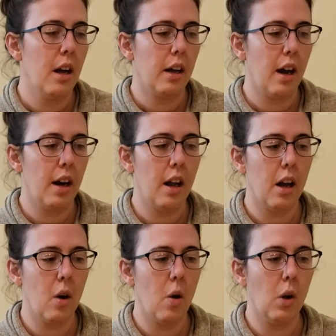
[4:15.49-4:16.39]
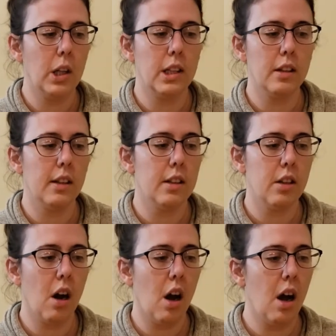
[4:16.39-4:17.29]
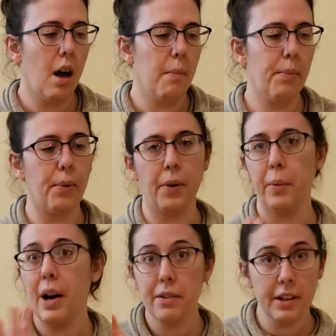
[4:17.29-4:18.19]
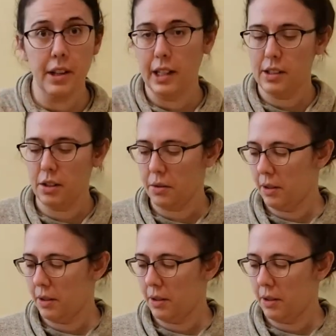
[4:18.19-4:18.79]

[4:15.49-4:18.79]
cut a hole in the top, or whatever you'd like to do.